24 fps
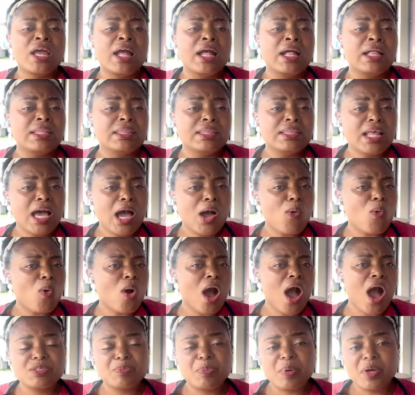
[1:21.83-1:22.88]
Now,
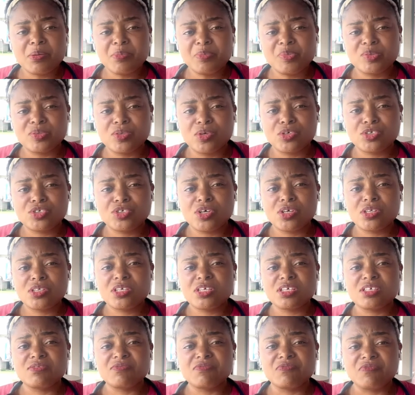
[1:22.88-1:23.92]
sperm production
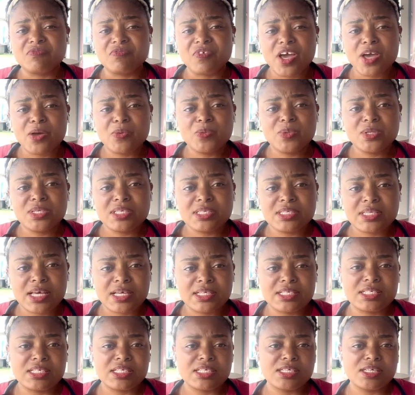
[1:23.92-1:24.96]
is very
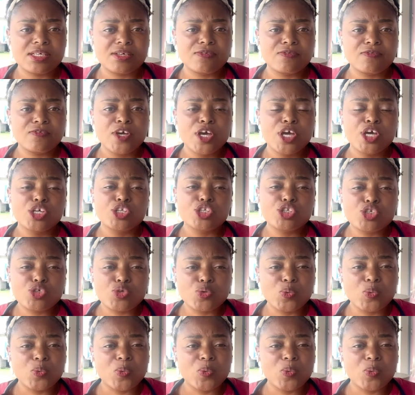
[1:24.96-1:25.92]
sensitive to